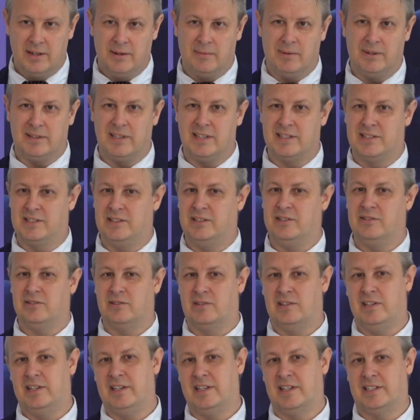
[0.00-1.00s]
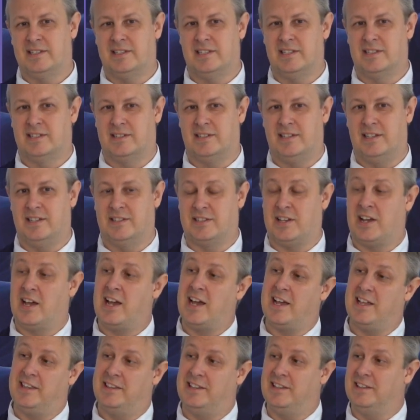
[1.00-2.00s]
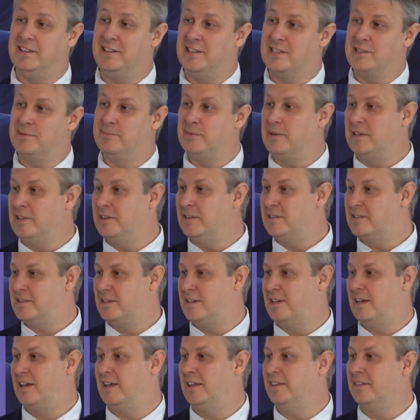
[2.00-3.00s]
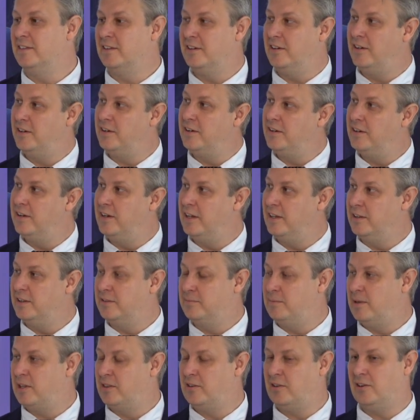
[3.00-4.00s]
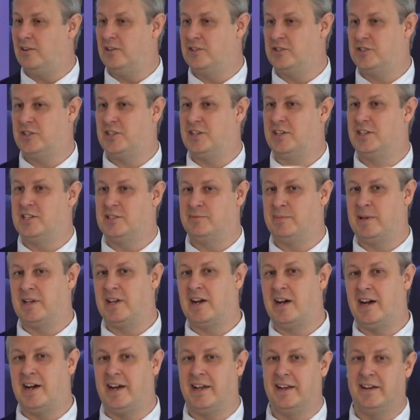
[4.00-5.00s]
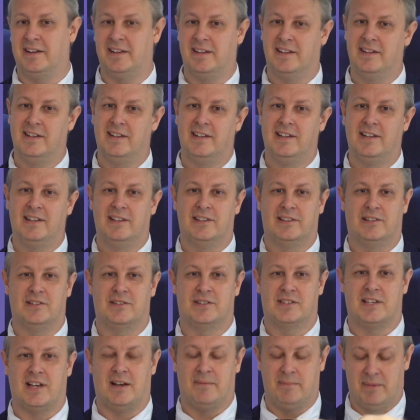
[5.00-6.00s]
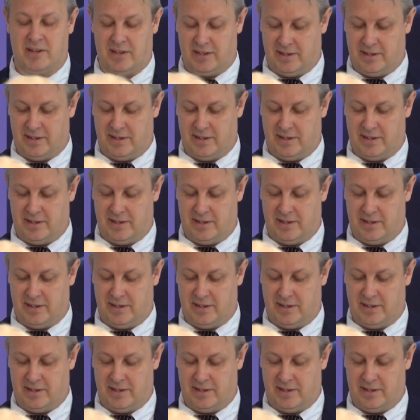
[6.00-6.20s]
but as you know, clinics is ahead in this means, and pathology is behind to some